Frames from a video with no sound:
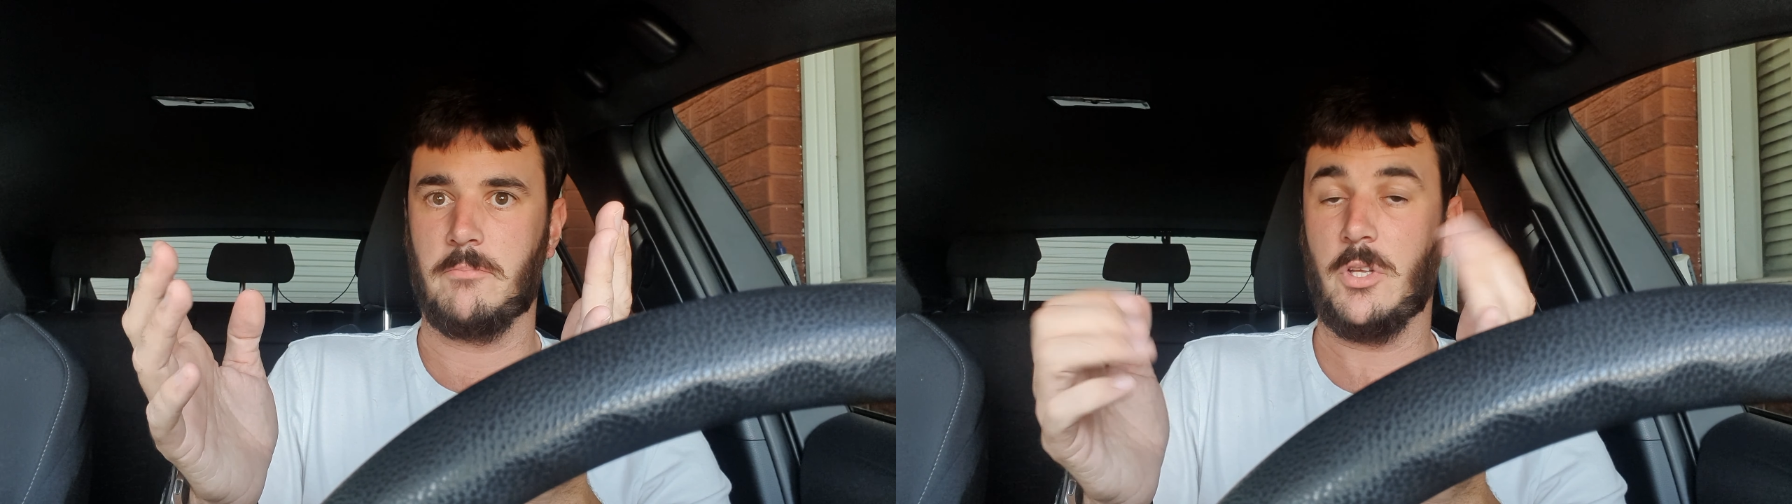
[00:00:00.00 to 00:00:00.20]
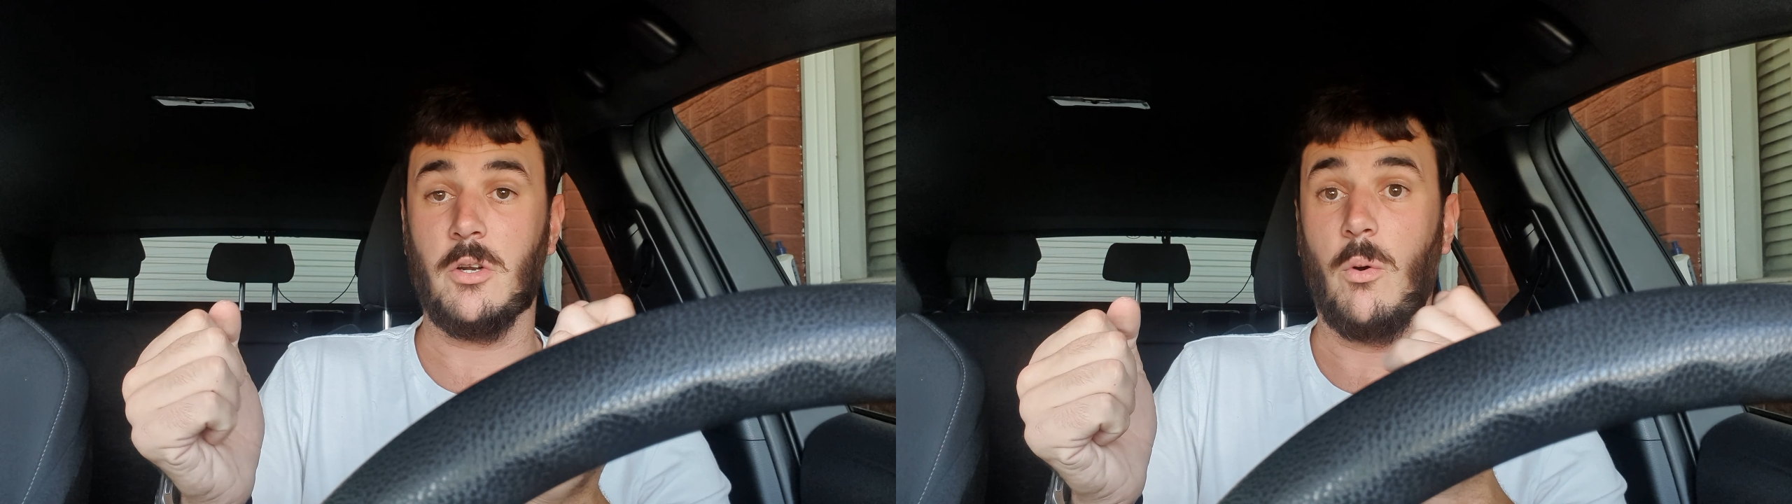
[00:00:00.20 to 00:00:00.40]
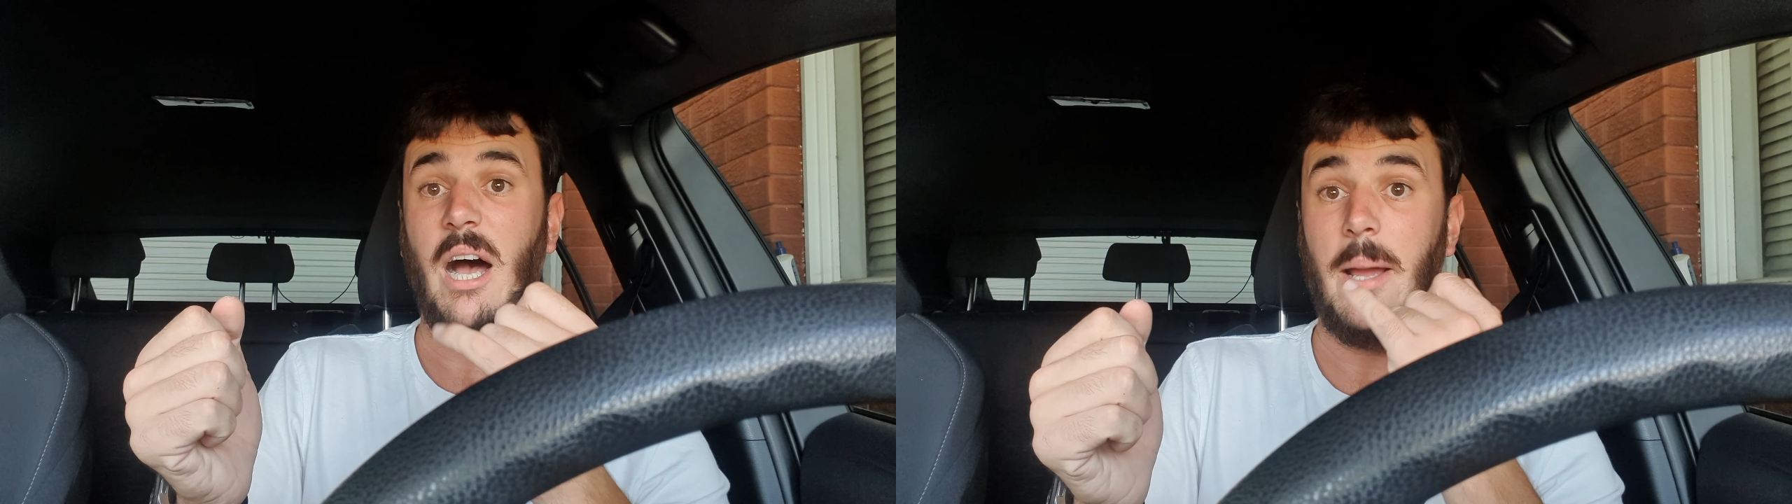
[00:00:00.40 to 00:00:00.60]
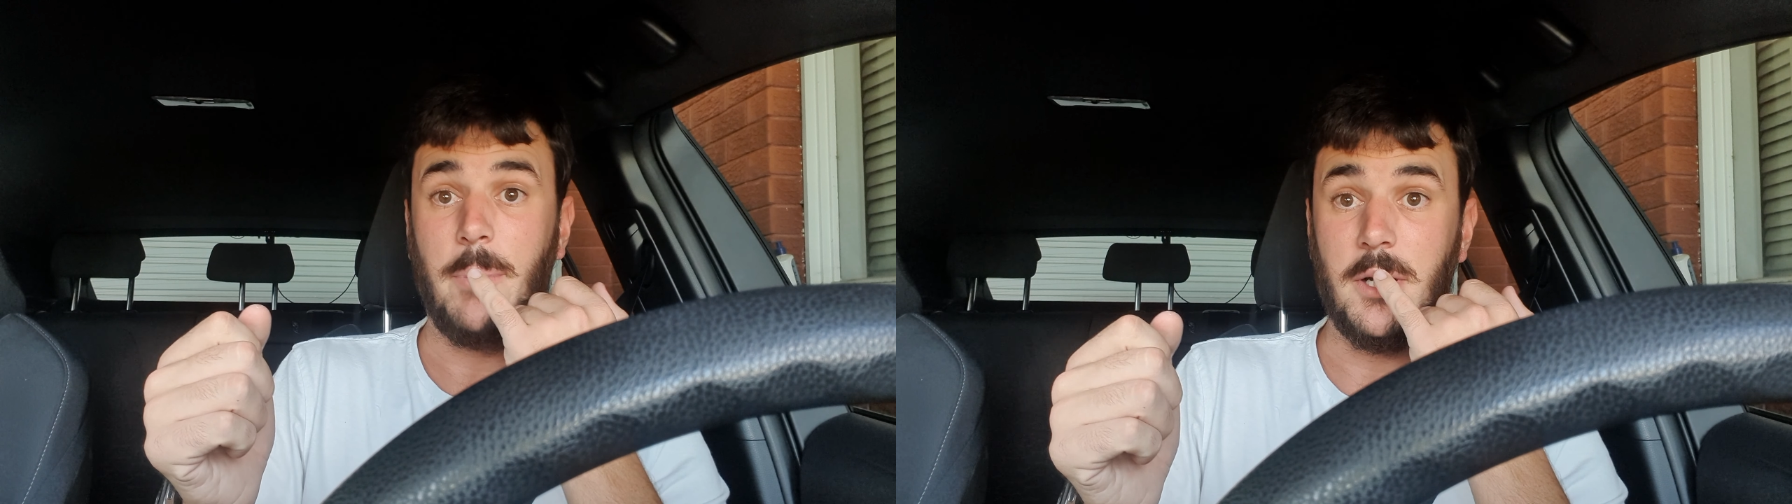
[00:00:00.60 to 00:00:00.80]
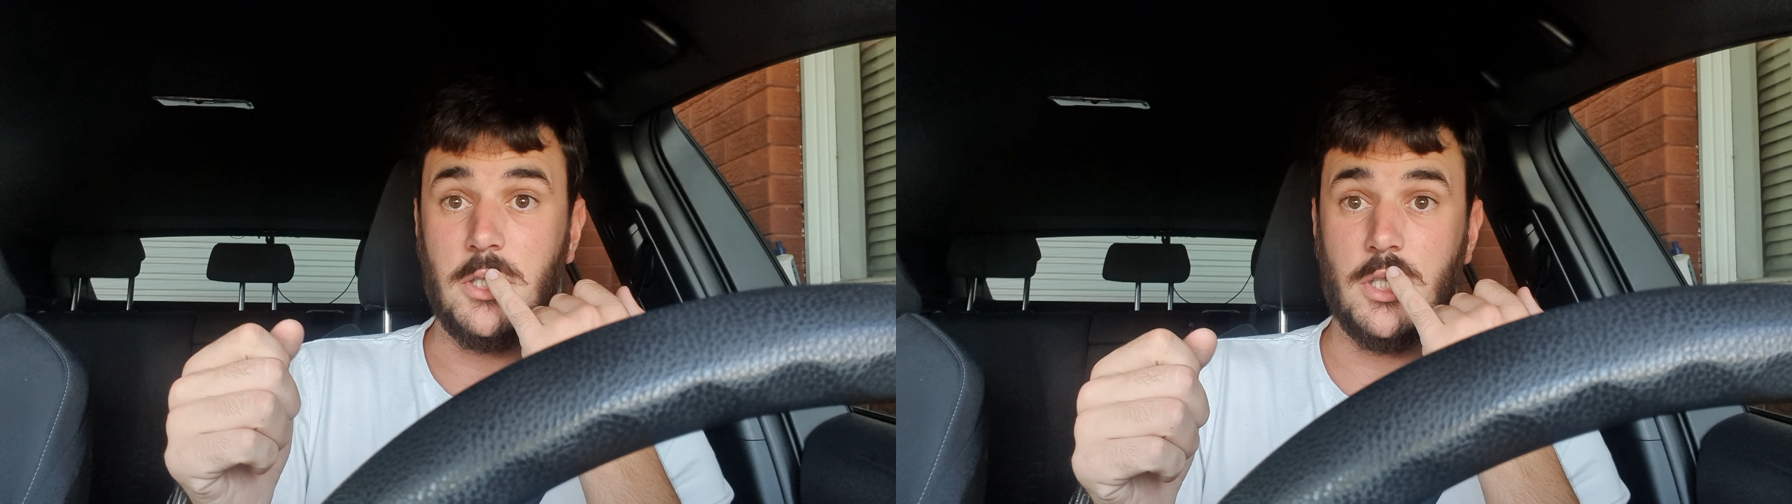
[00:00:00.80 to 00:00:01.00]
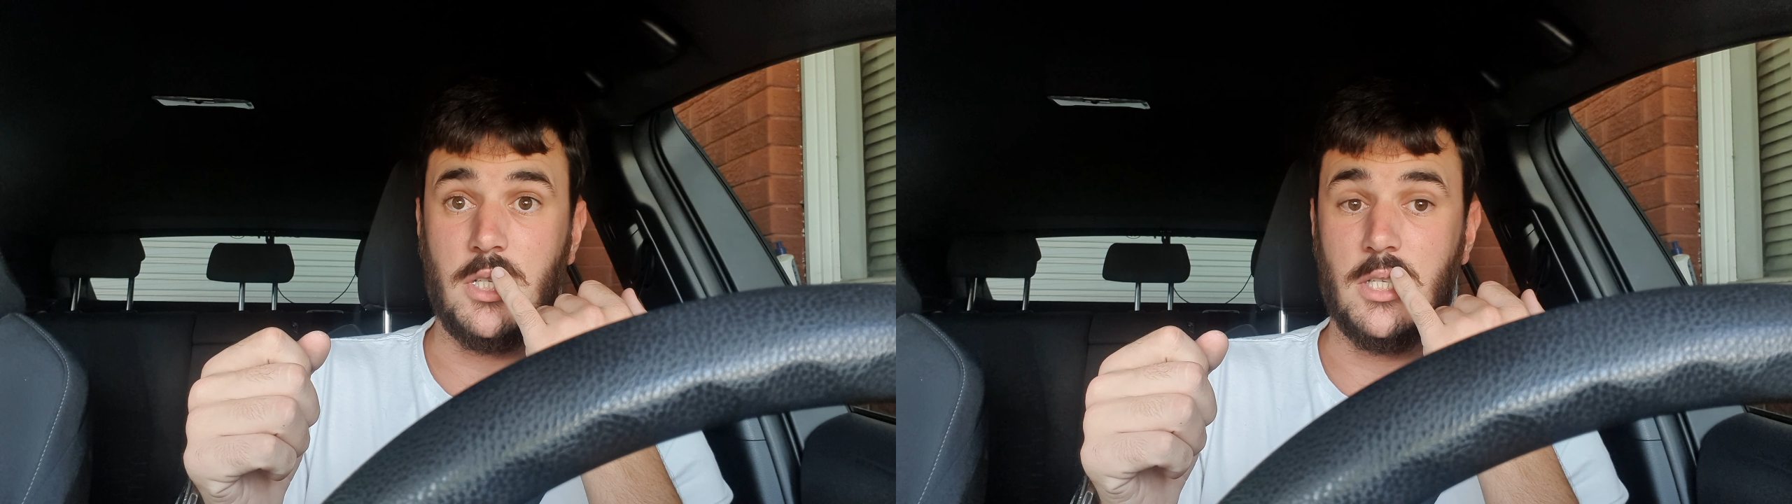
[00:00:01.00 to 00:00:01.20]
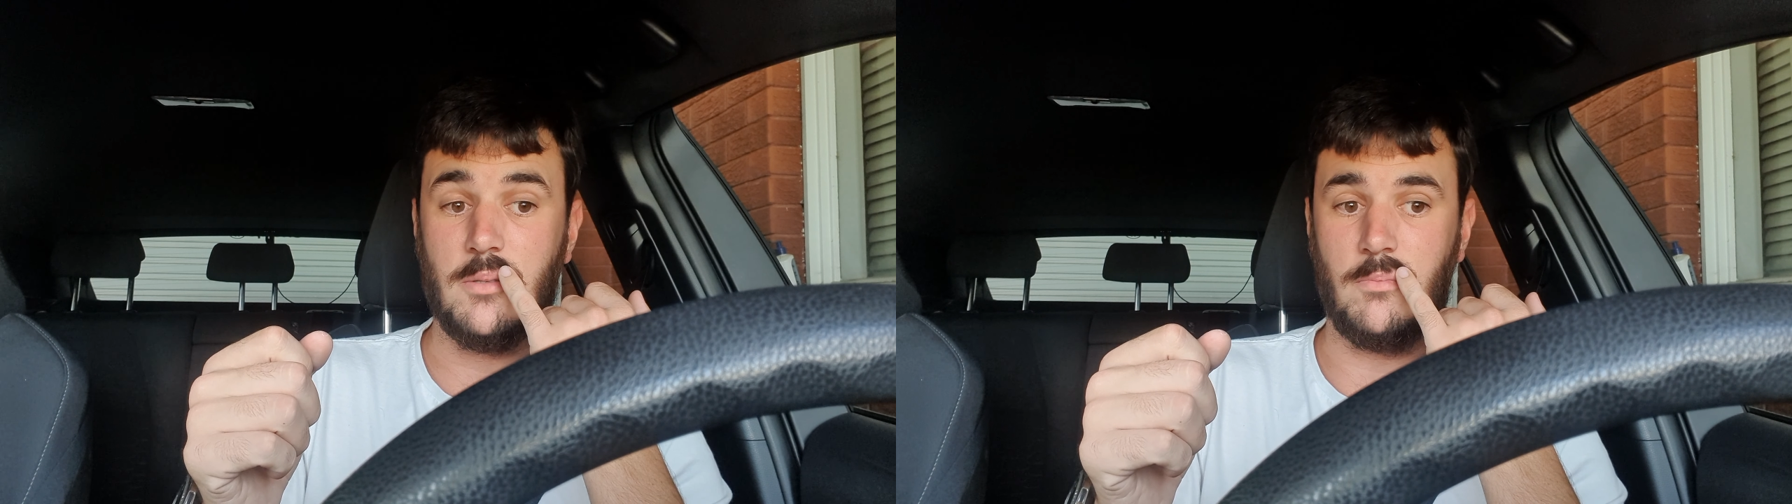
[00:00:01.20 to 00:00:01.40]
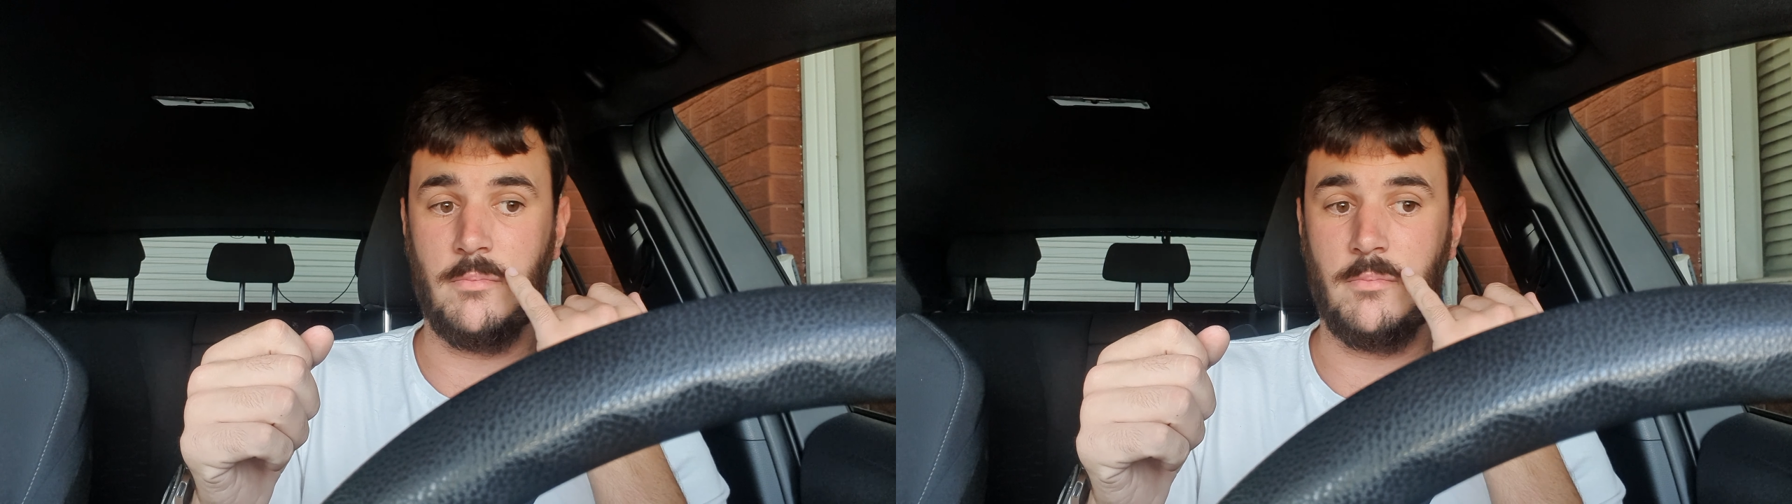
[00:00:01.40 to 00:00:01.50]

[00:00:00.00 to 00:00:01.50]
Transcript: Don't know why, but it just is.